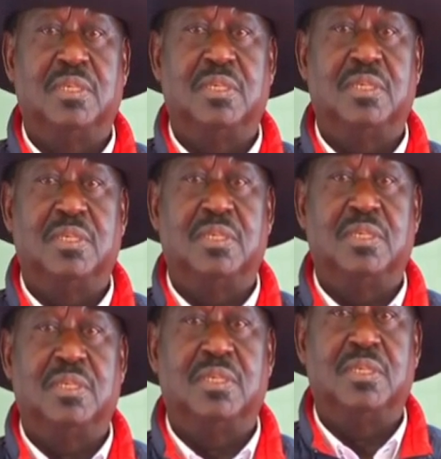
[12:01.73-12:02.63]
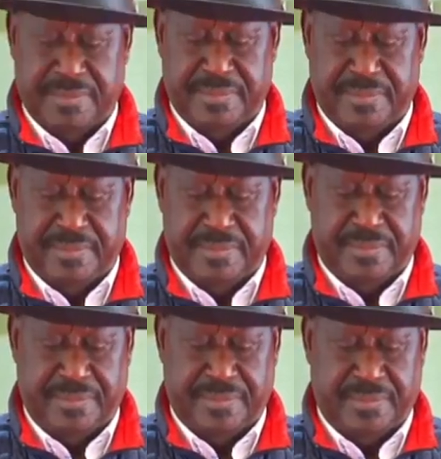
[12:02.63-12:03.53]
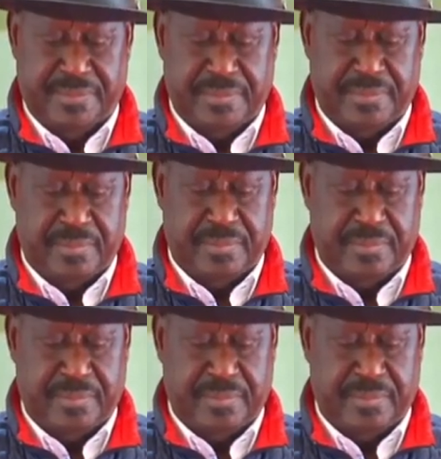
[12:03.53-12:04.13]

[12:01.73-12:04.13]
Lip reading: (no one is talking)